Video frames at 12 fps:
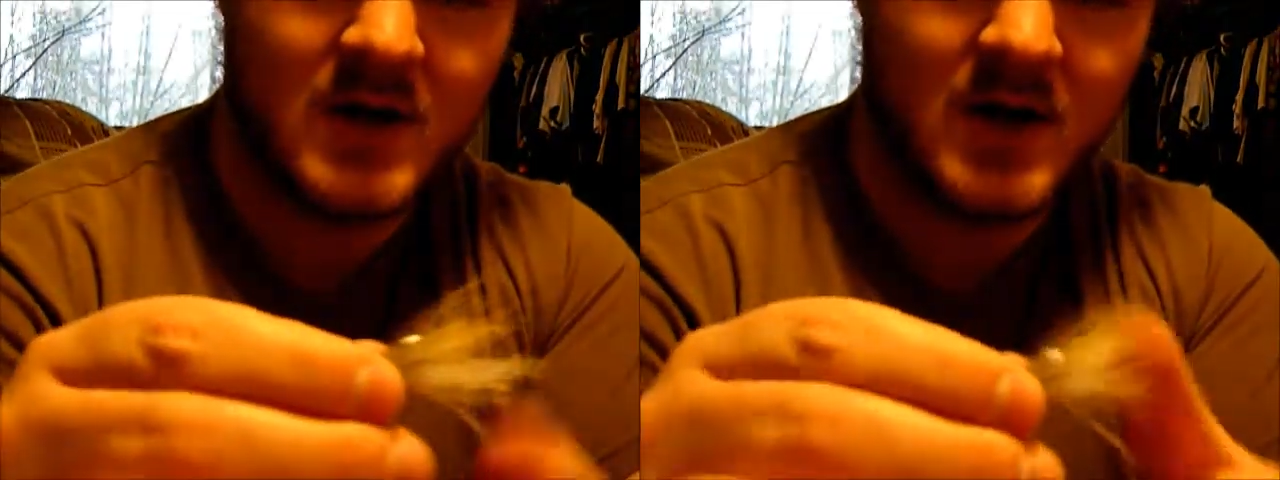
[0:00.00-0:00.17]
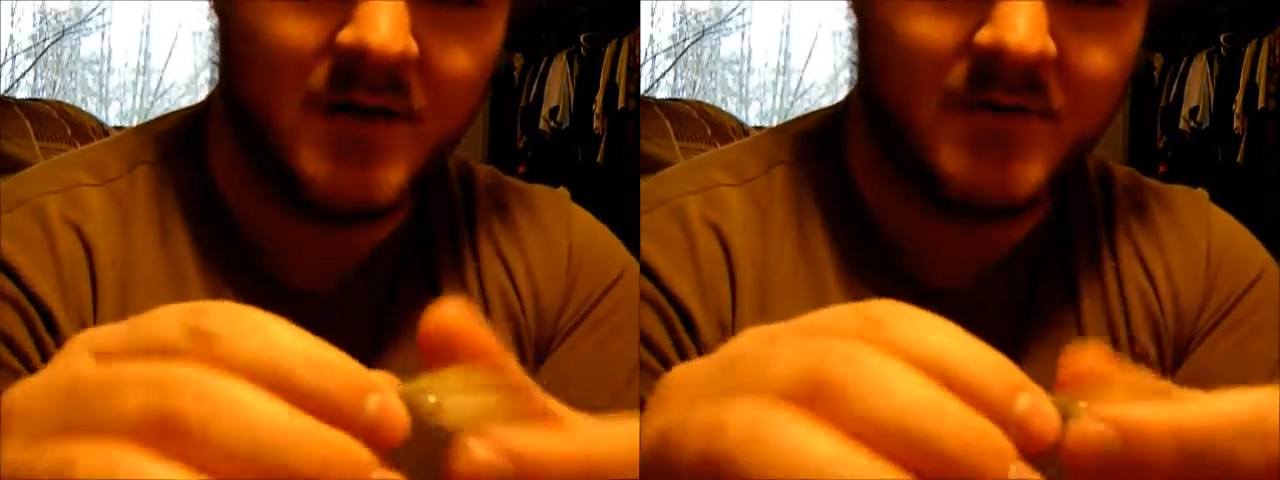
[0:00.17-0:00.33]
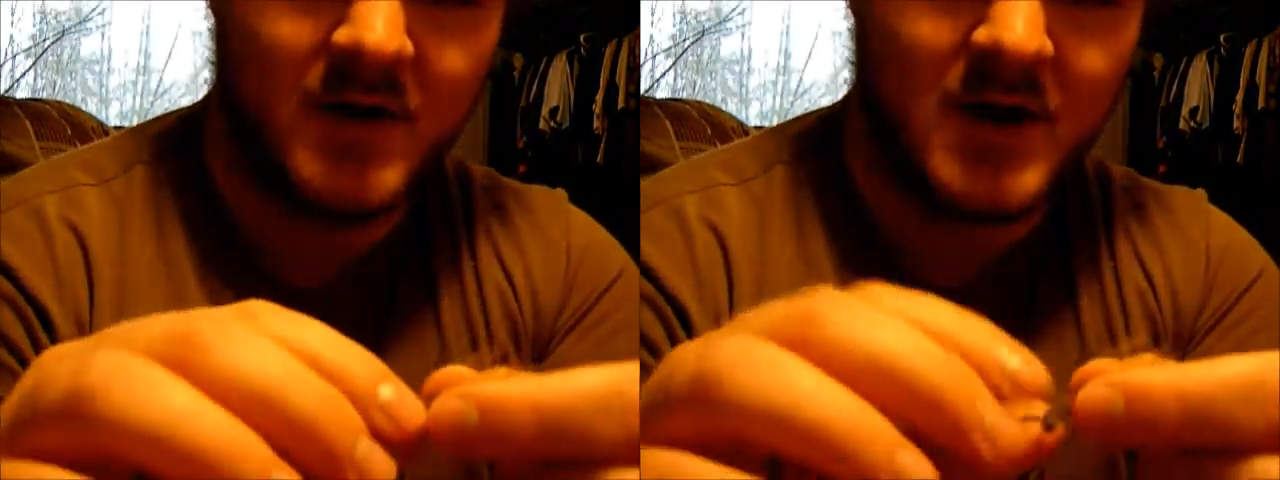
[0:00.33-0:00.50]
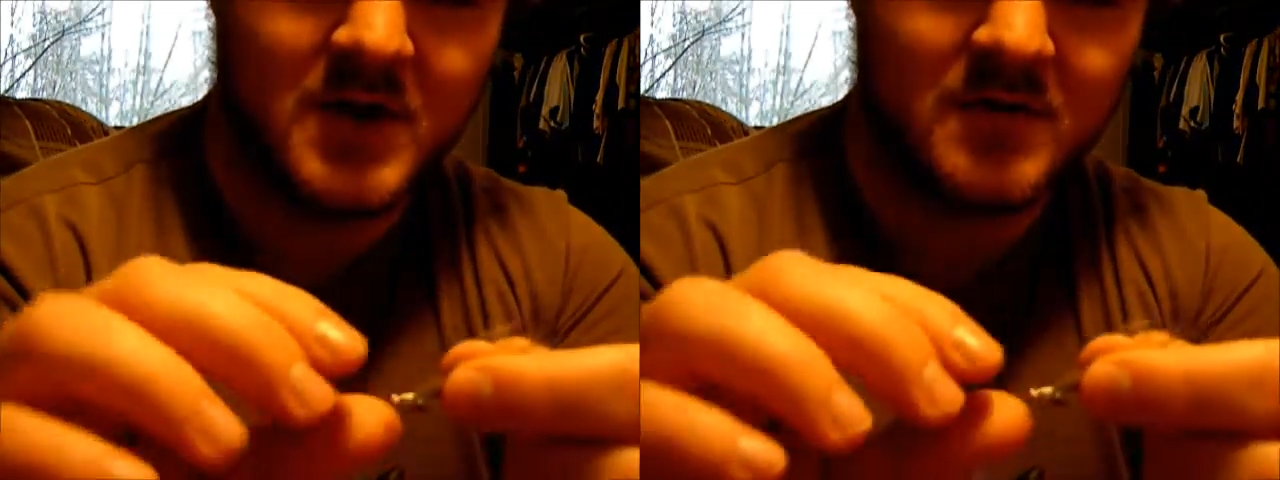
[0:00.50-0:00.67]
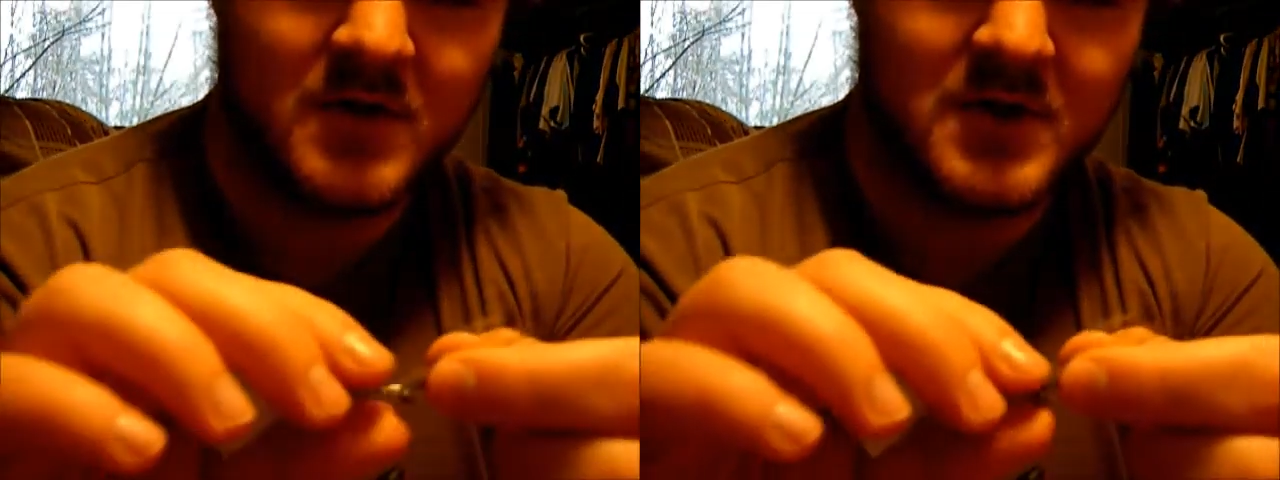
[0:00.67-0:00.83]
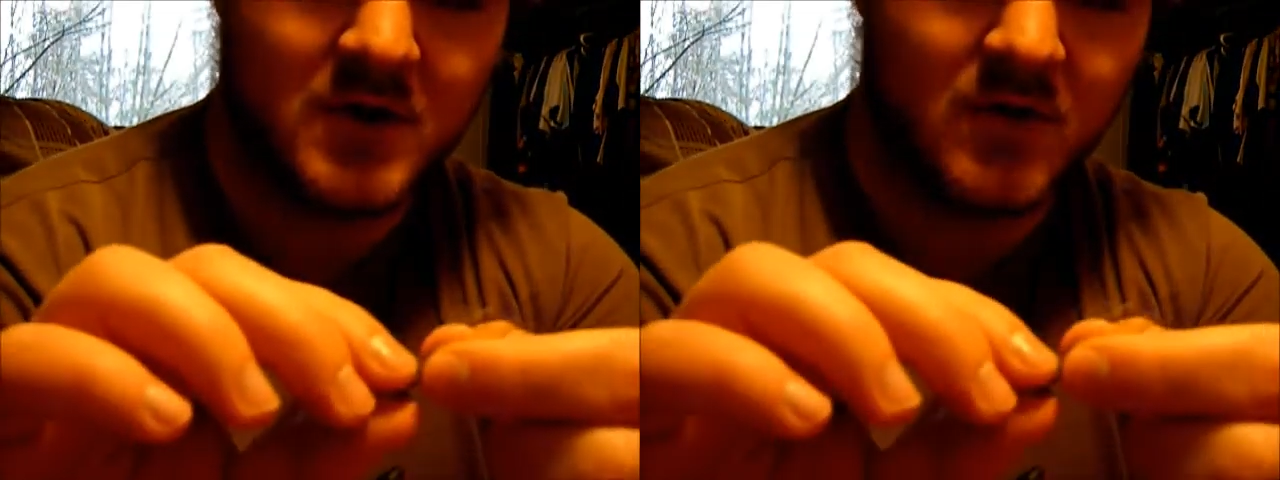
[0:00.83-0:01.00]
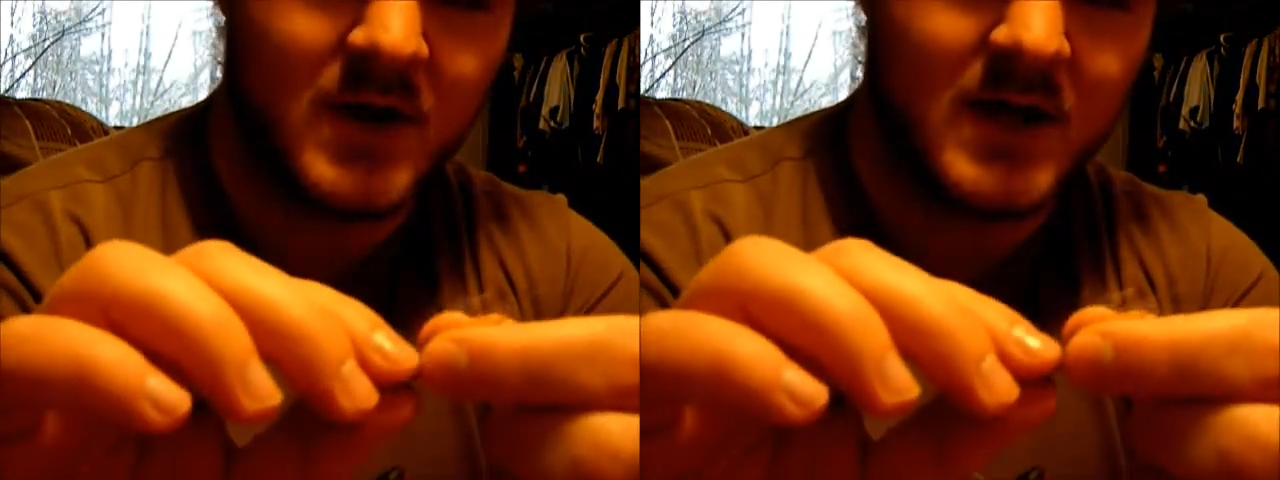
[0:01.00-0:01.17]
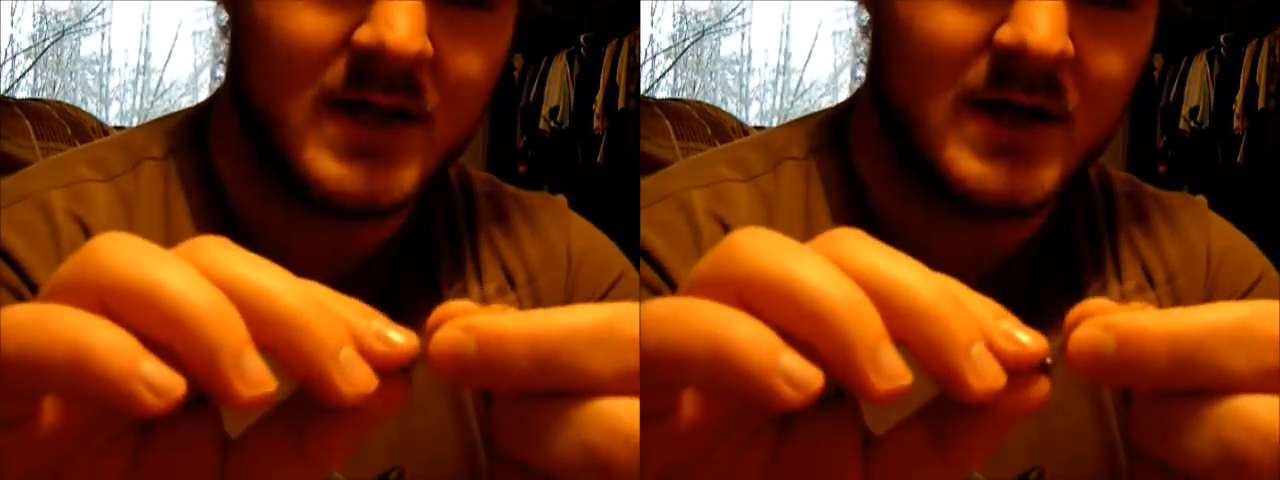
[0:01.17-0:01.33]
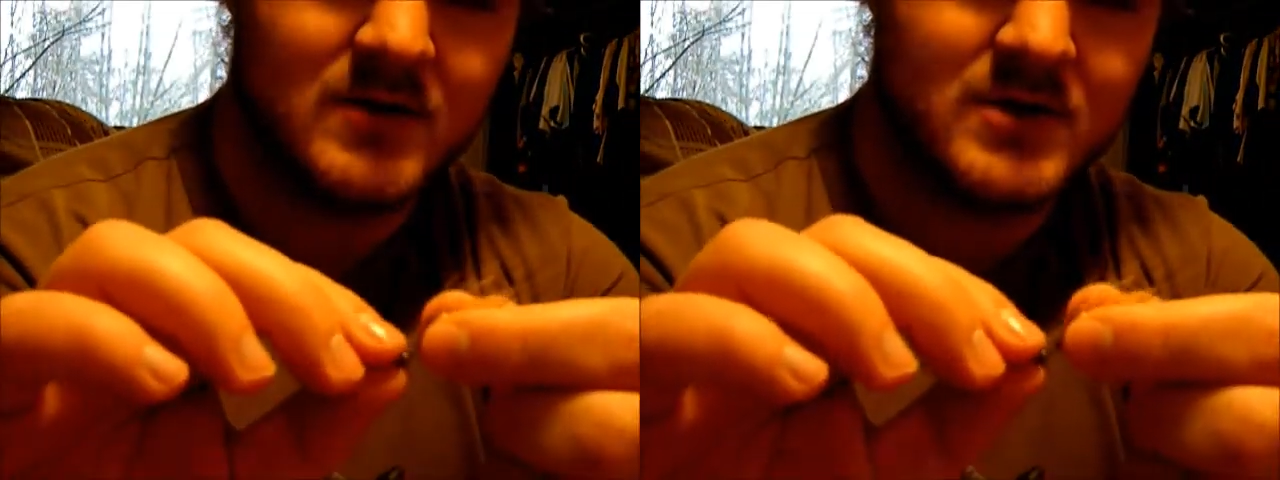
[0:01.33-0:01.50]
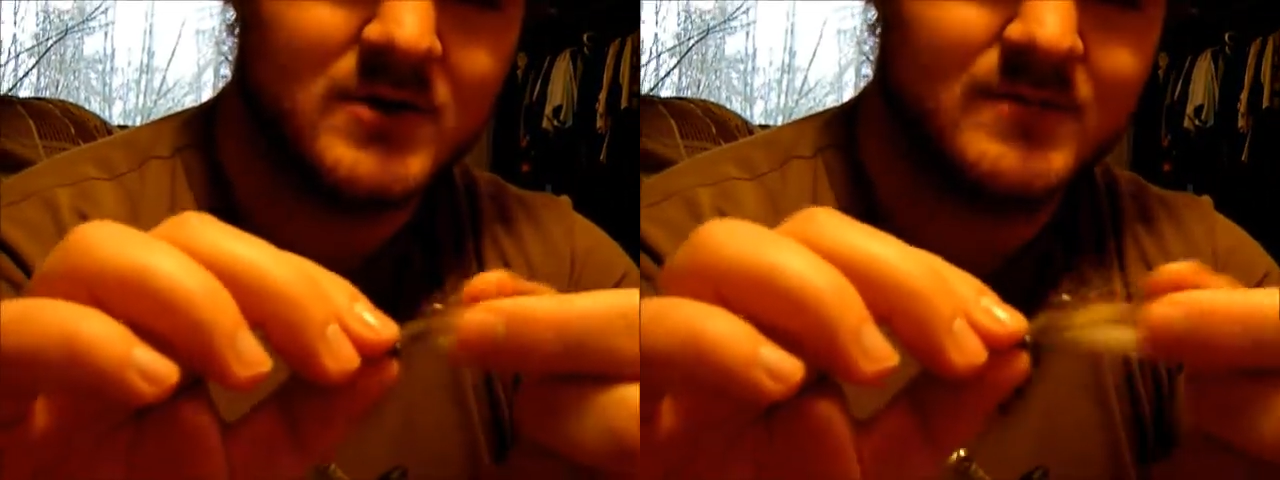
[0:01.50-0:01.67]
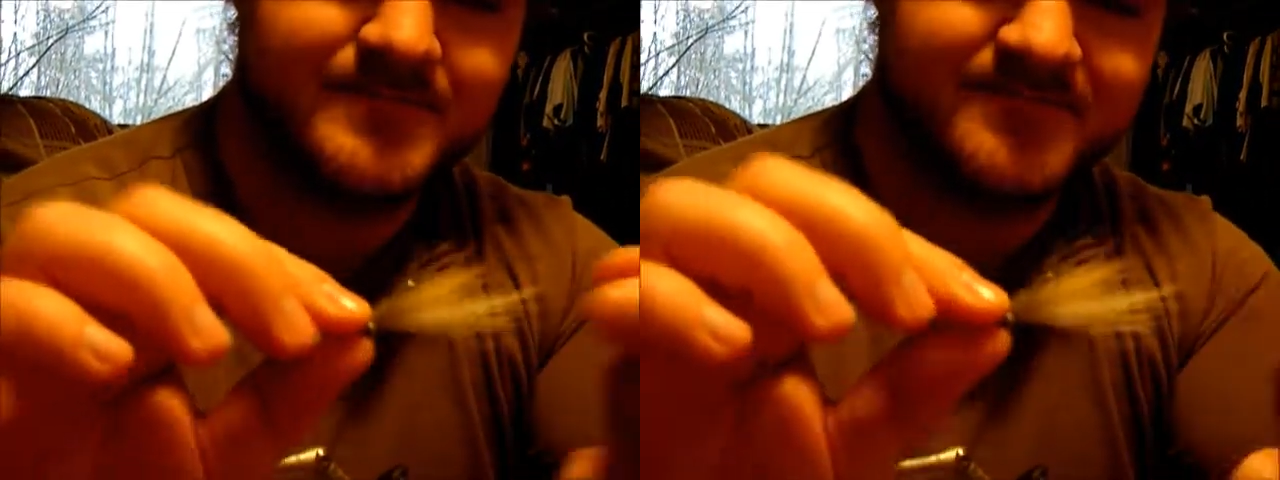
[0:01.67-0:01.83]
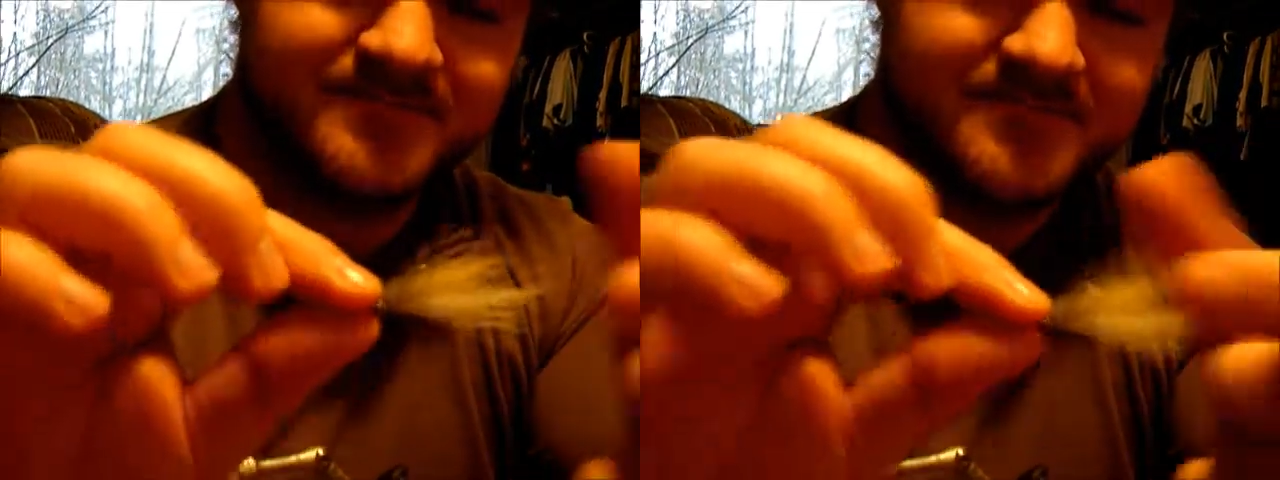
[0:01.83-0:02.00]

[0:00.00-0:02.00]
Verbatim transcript: Uh, fox fur is a great Clouser.